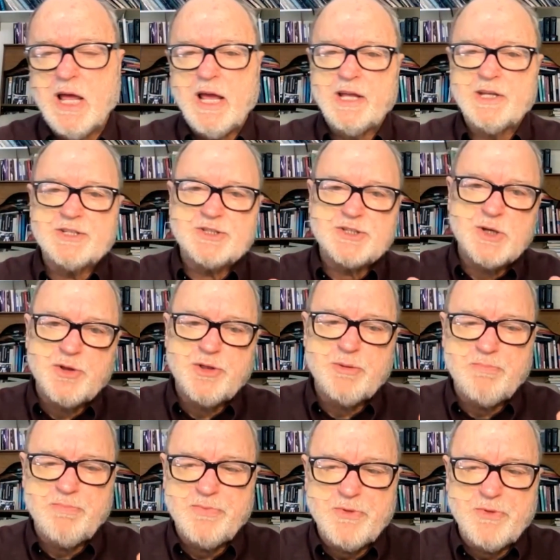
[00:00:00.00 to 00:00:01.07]
And so
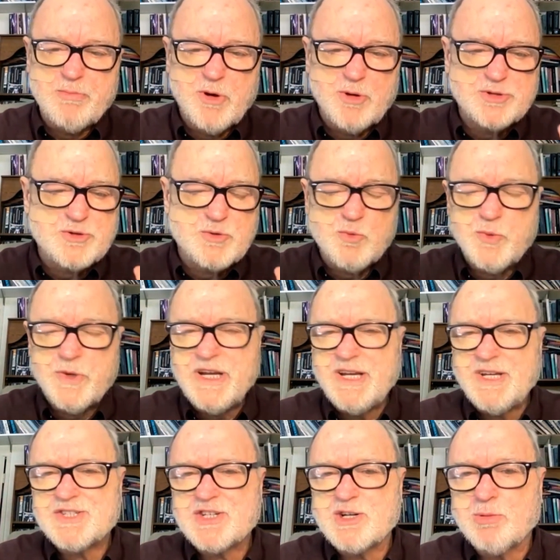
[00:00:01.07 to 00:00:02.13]
the most
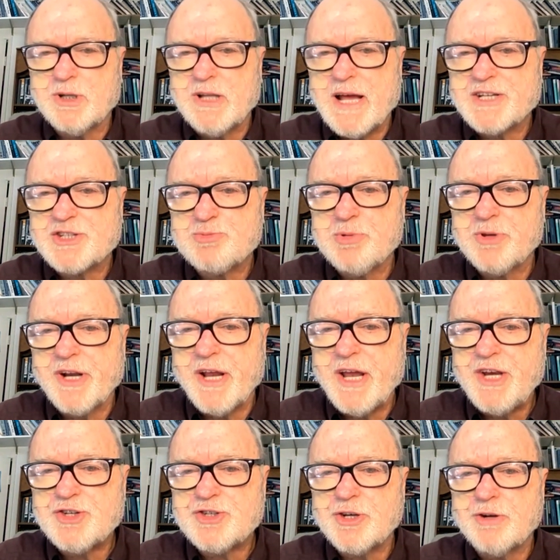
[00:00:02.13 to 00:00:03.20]
reasonable
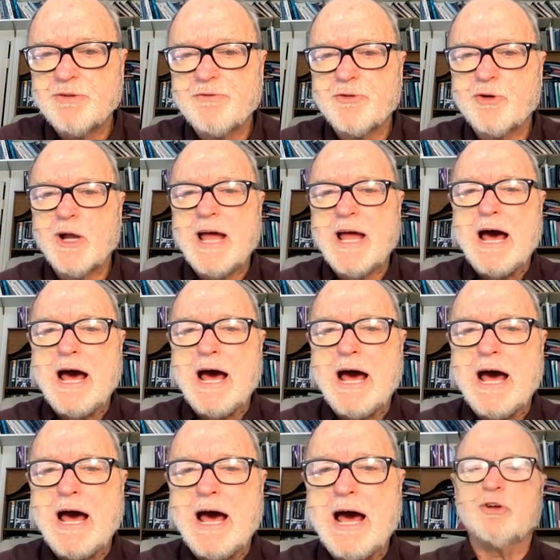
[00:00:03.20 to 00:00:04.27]
explanation for
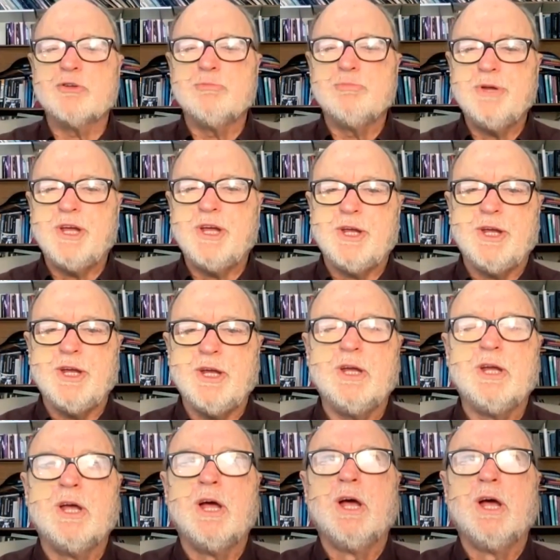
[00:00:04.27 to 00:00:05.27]
how there could be